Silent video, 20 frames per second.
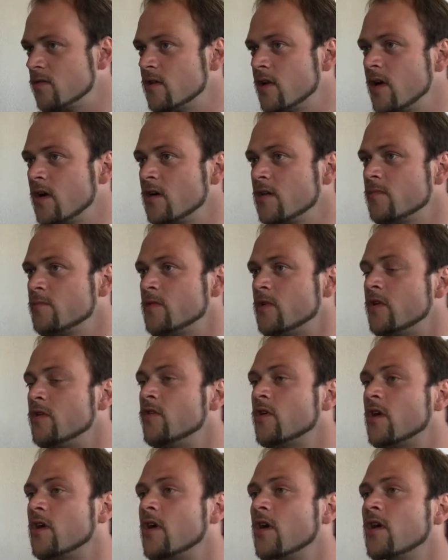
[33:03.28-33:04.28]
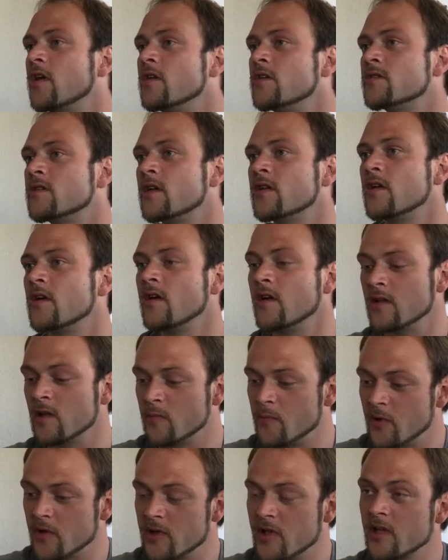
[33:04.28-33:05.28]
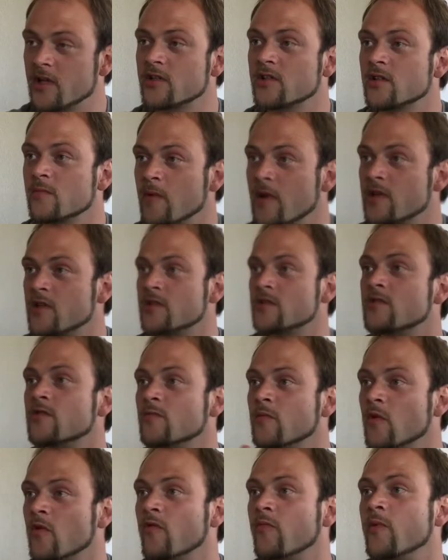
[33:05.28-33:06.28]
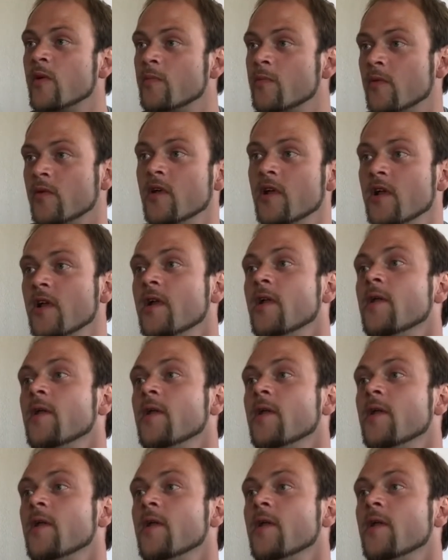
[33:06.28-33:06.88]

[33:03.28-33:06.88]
it there, and you can cut it inside there, and the prediction matches to both people.